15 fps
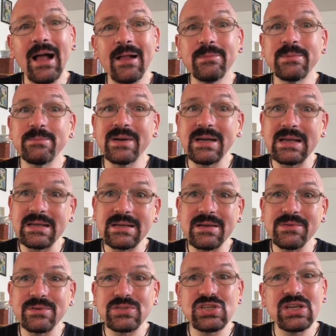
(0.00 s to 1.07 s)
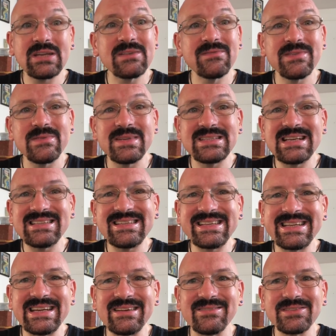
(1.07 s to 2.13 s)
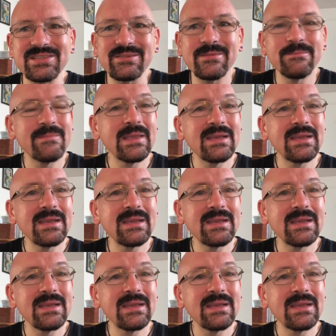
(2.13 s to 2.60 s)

I'll be buying another chicken from the deli counter.